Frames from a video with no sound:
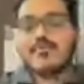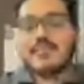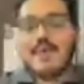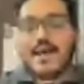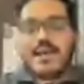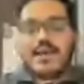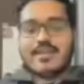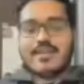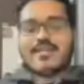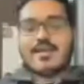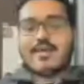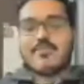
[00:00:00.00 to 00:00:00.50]

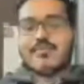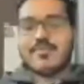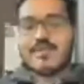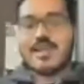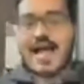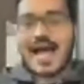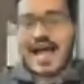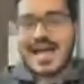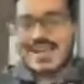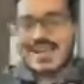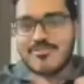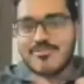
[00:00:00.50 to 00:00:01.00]
let's take my
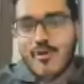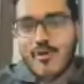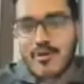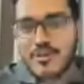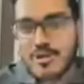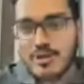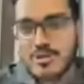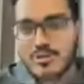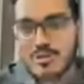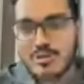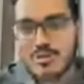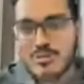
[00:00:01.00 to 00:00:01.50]
example.
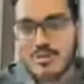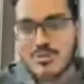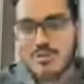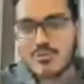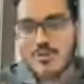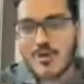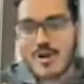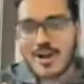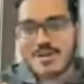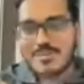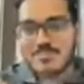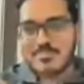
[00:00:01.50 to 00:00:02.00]
I'll walk
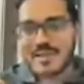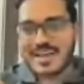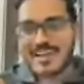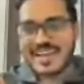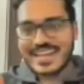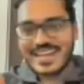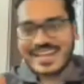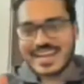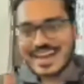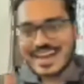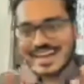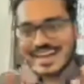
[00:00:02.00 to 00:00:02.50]
you through
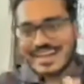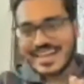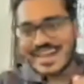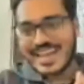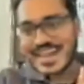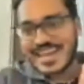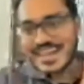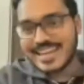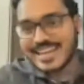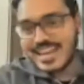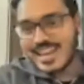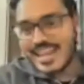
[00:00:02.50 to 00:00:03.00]
what my
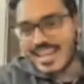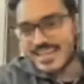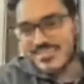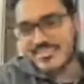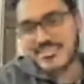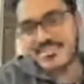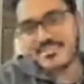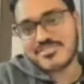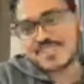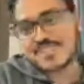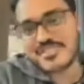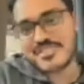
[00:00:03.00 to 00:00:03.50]
a day in
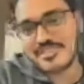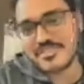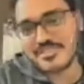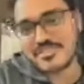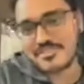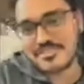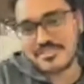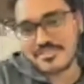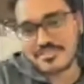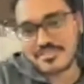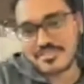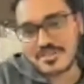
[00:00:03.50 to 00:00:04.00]
a life of
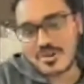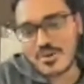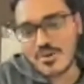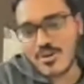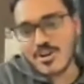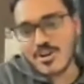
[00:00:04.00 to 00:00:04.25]
a